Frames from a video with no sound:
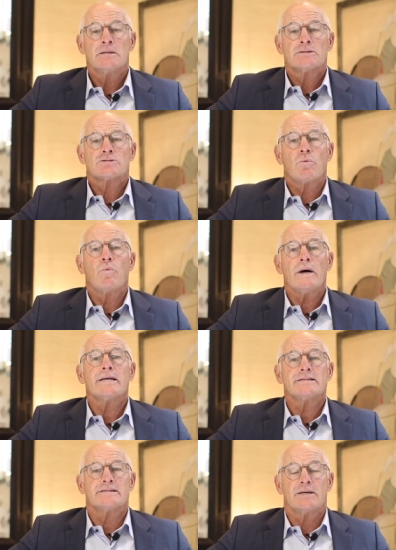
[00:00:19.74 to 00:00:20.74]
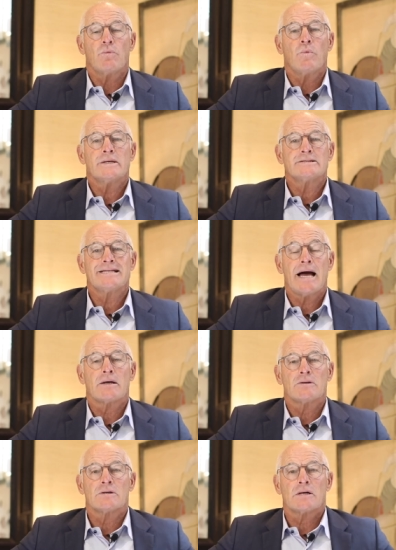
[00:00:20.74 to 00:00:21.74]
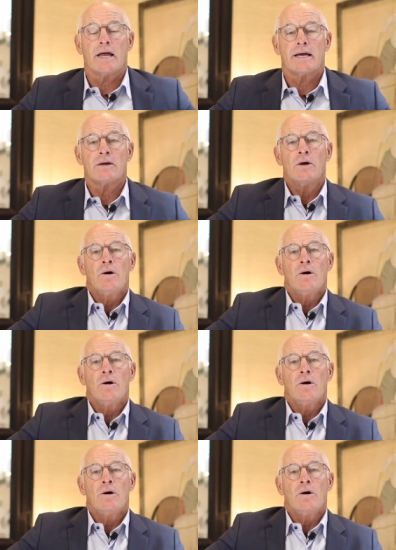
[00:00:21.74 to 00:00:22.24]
So what is it? What does that look like?